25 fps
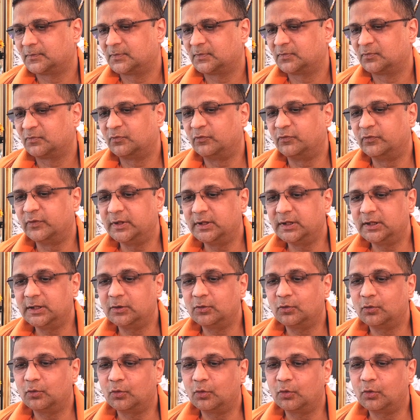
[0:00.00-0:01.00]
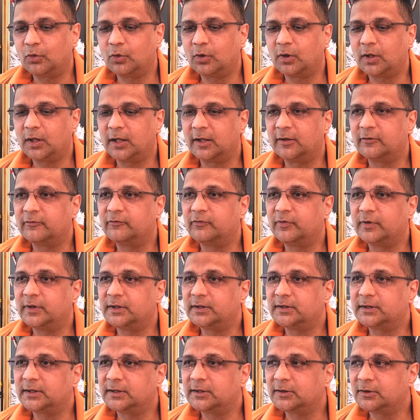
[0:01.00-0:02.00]
We owe
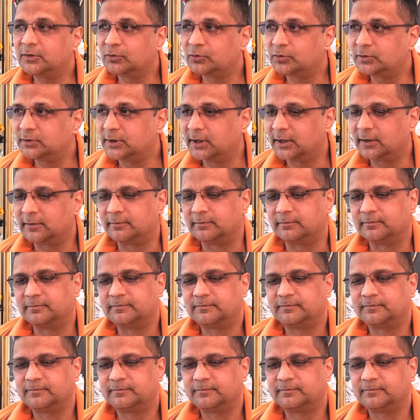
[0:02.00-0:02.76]
everything to them